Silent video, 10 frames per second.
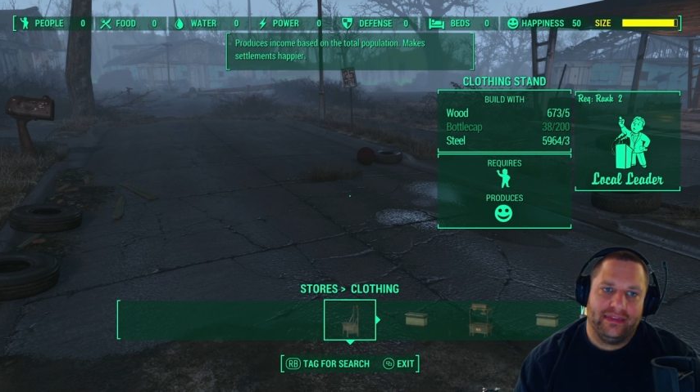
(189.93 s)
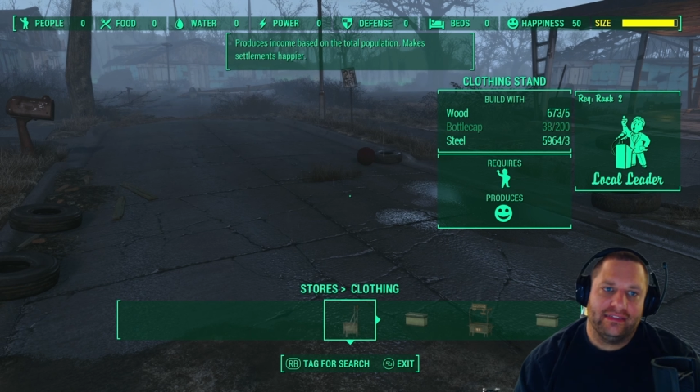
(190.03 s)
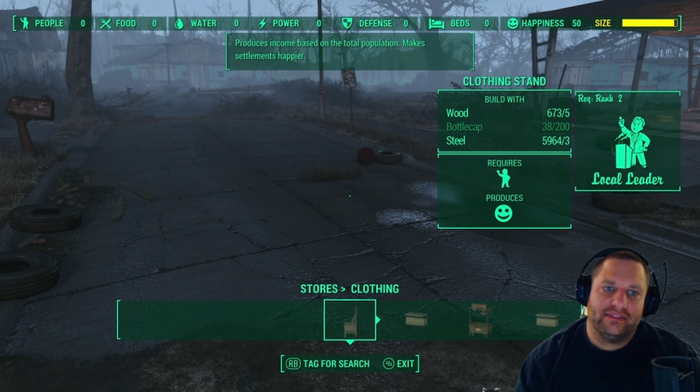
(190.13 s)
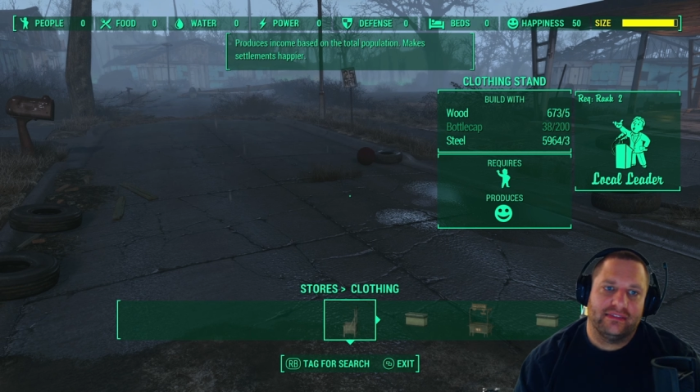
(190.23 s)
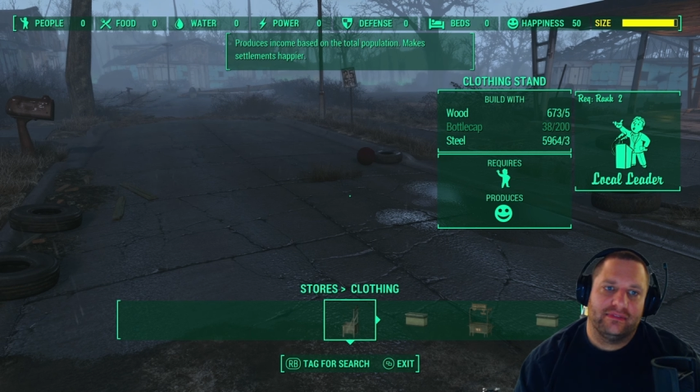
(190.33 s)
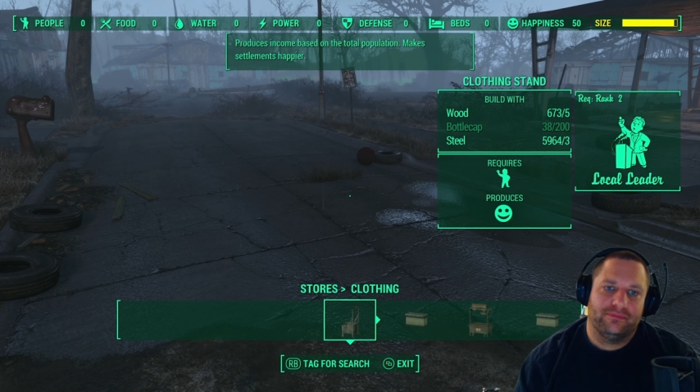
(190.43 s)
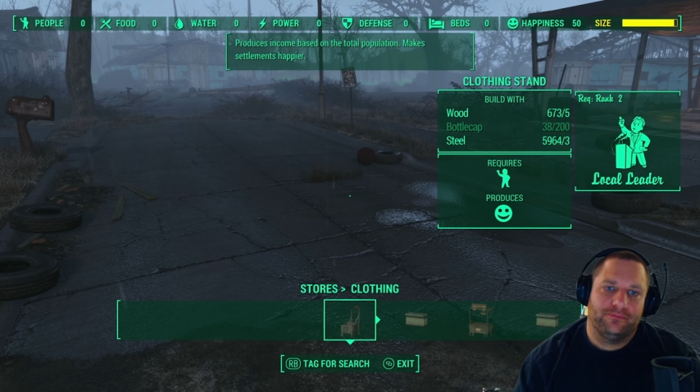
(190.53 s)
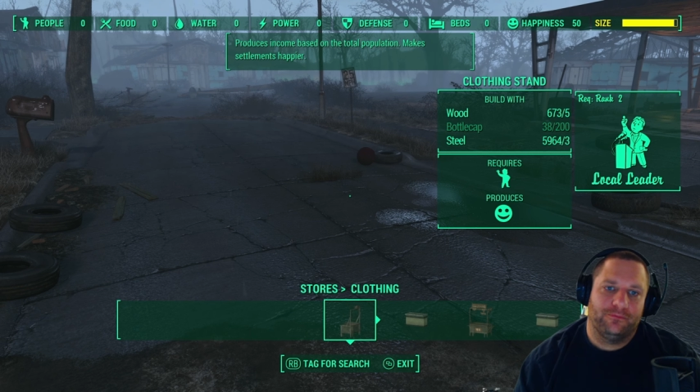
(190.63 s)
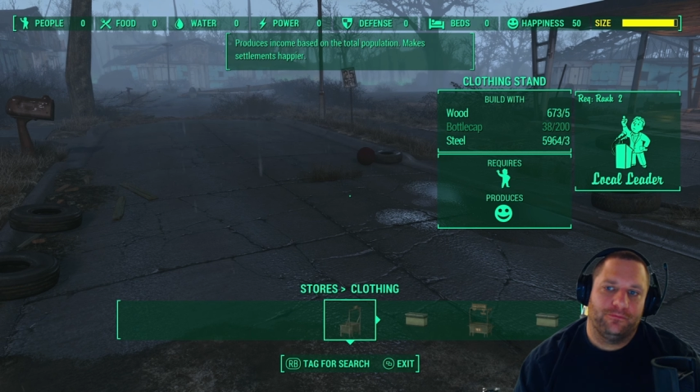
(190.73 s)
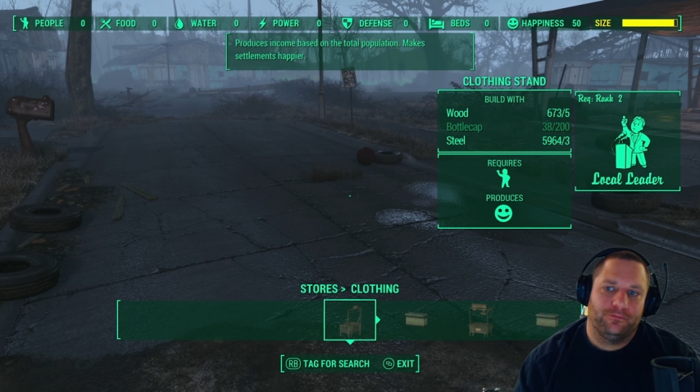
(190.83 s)
That's
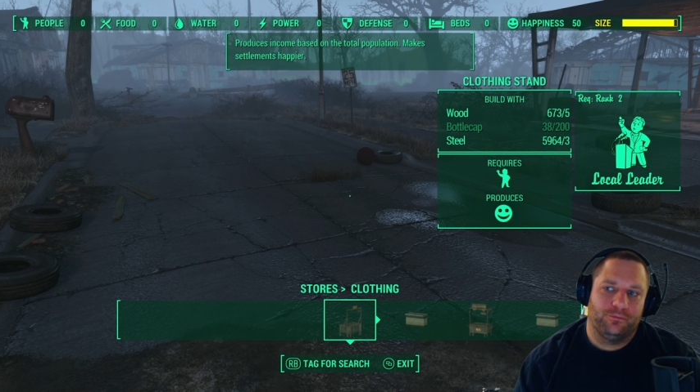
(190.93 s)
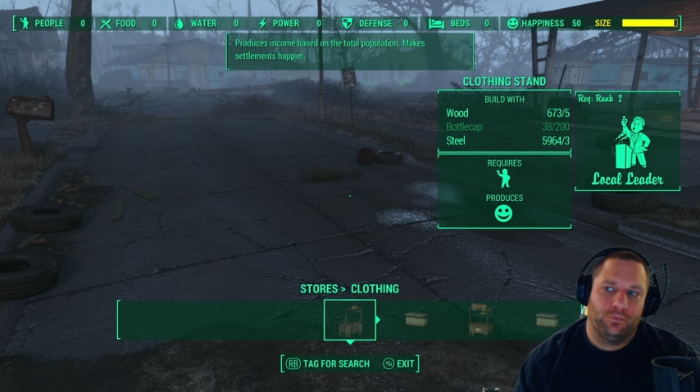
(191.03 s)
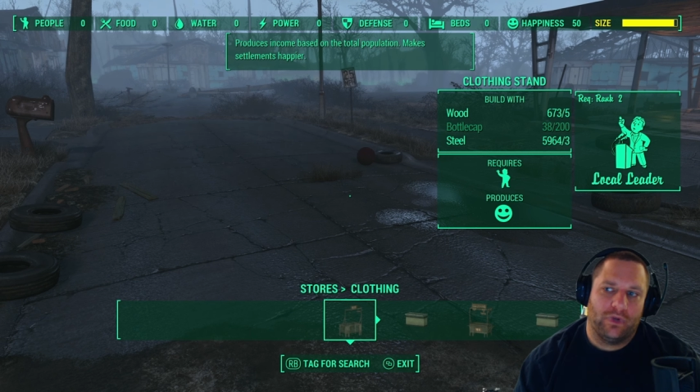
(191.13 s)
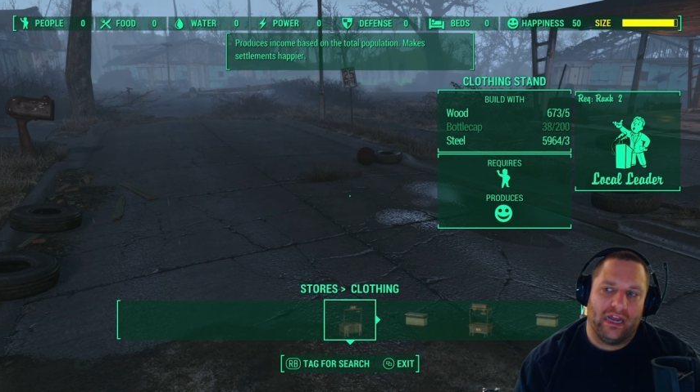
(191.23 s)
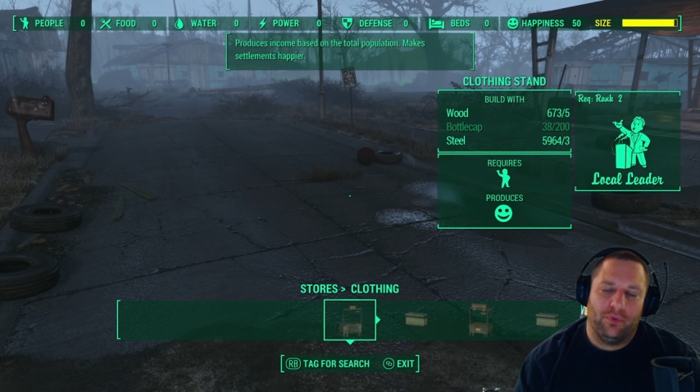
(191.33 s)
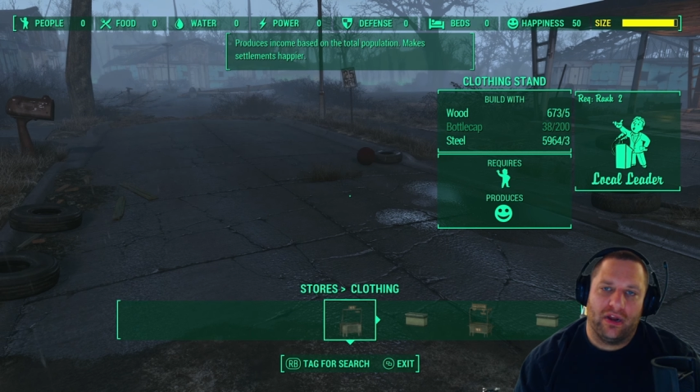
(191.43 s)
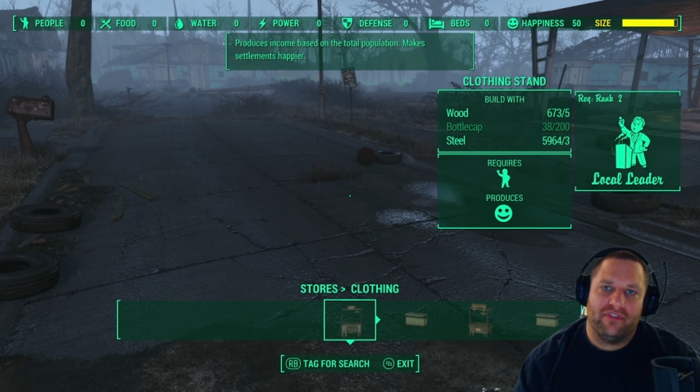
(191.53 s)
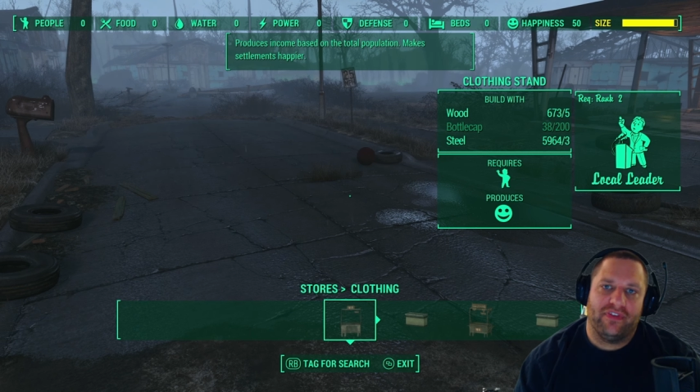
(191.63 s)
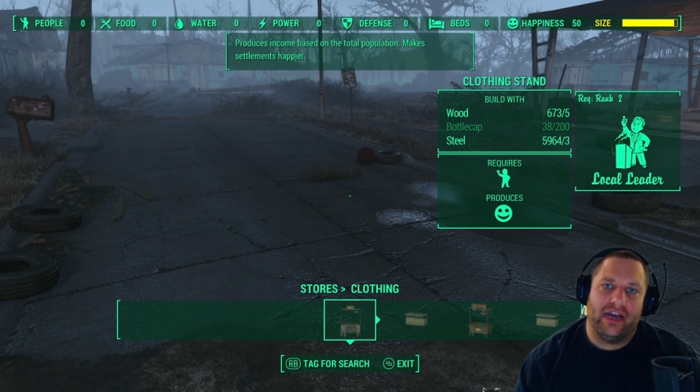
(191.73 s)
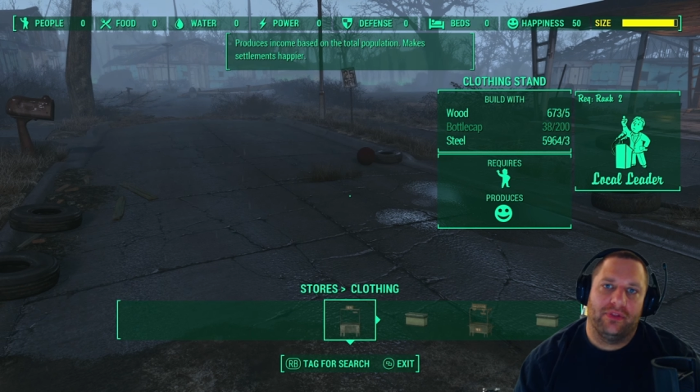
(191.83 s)
kind of what I
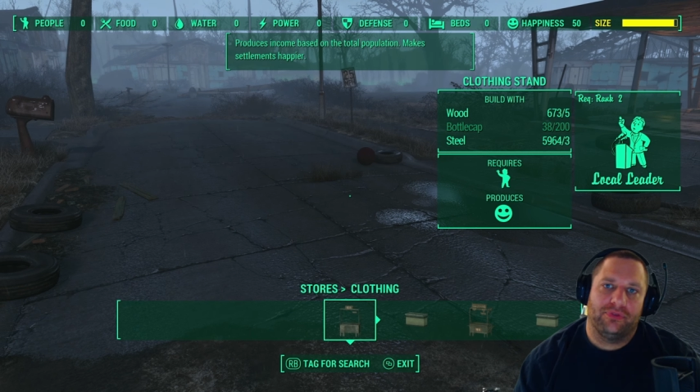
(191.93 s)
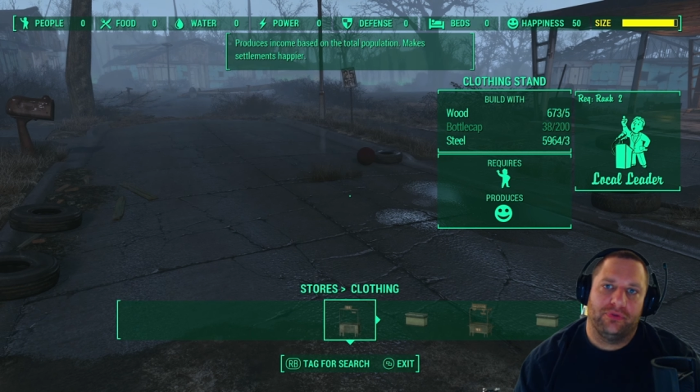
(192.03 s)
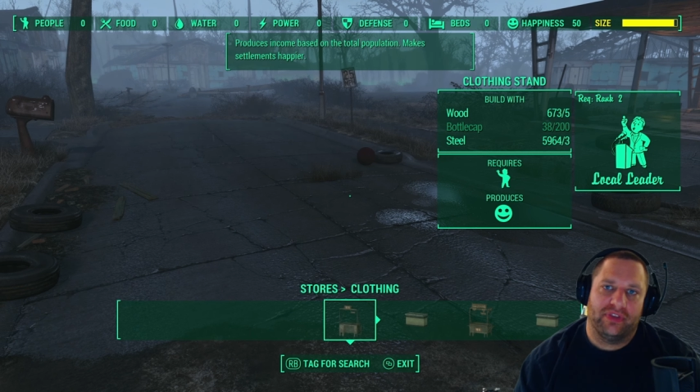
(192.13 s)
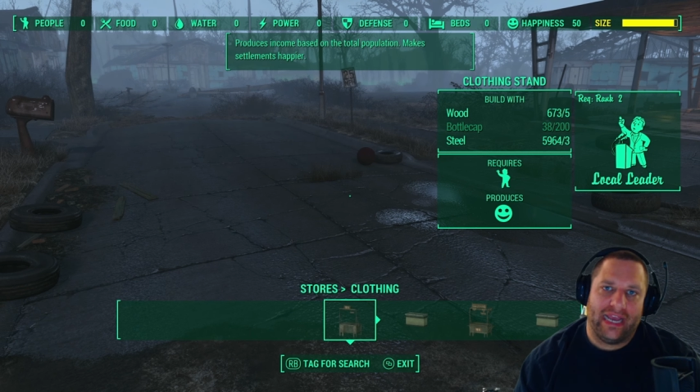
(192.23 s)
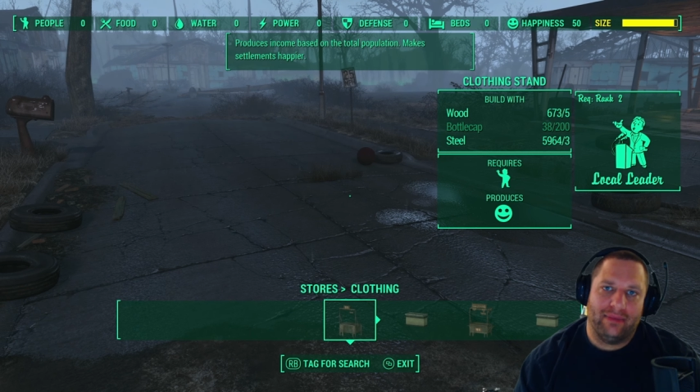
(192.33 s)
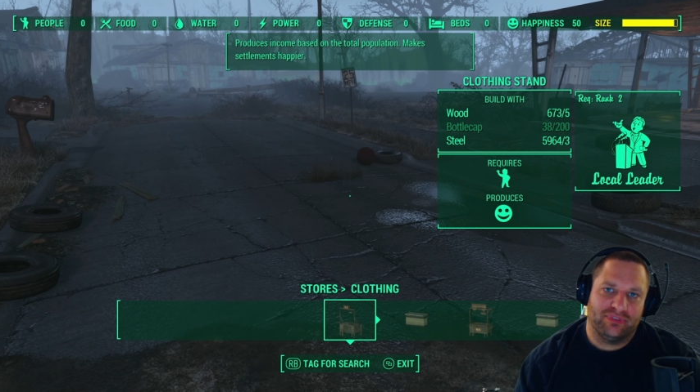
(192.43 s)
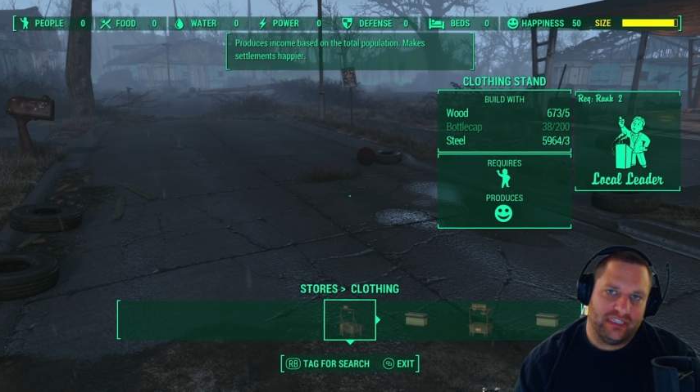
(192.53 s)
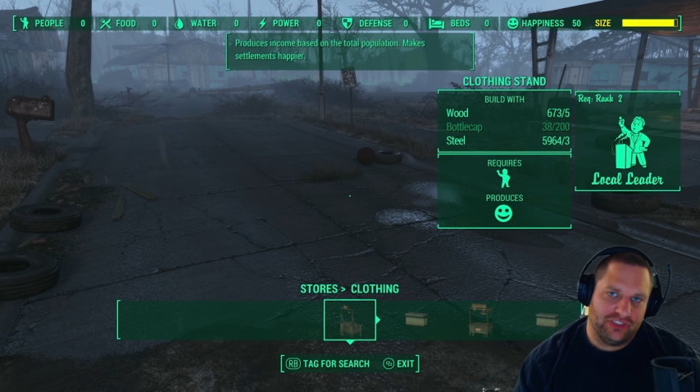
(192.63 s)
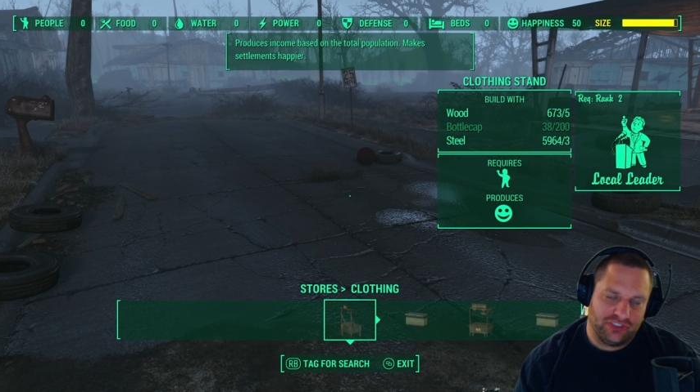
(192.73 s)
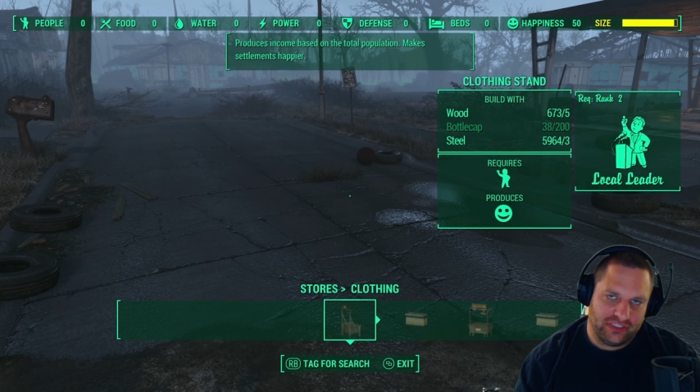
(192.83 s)
found through the cap
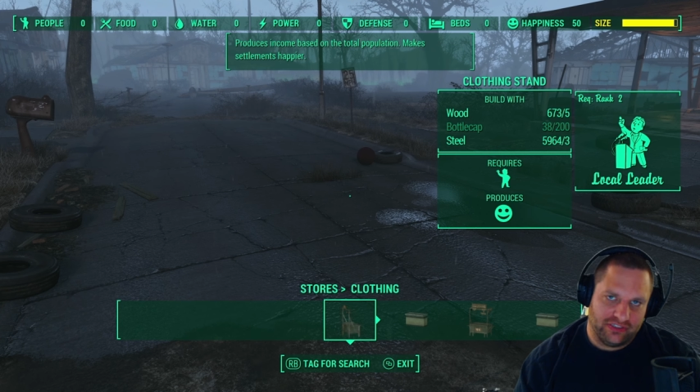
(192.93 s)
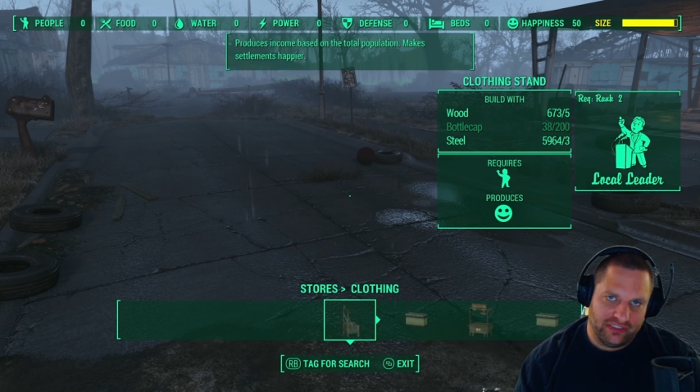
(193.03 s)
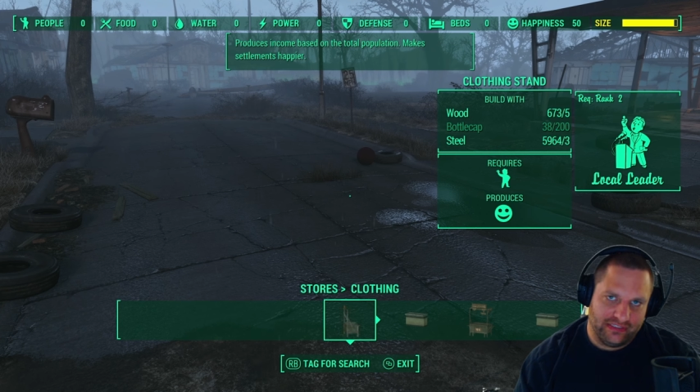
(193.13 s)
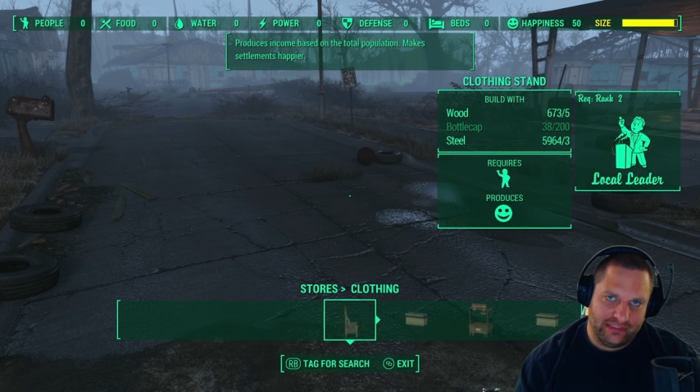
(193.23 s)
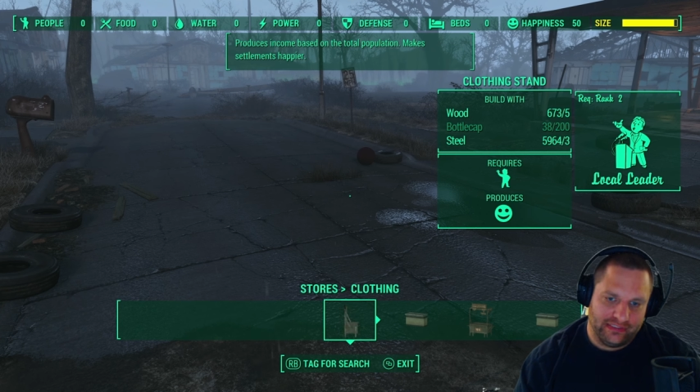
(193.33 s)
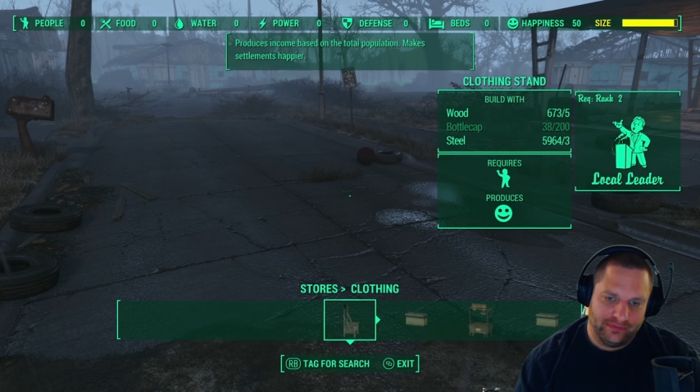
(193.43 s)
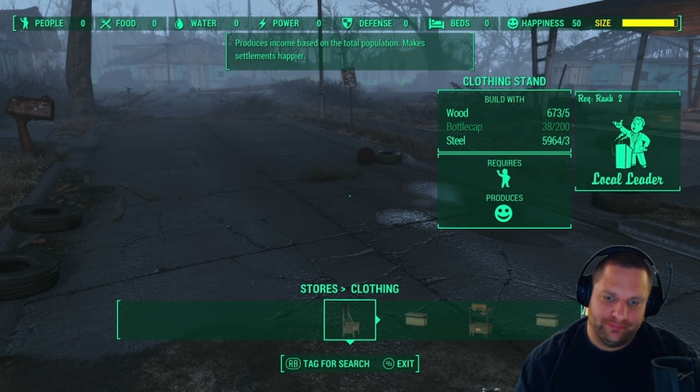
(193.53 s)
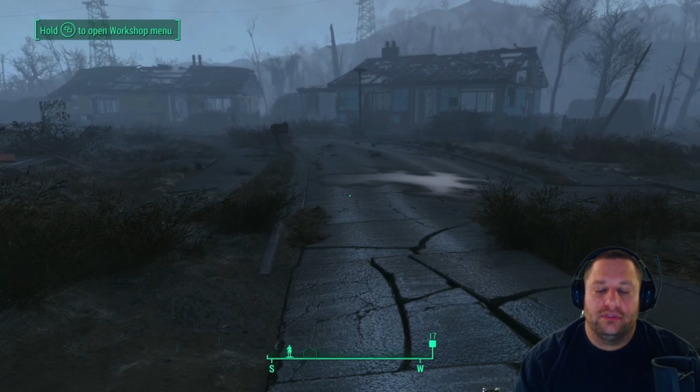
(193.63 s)
stashes that are in here.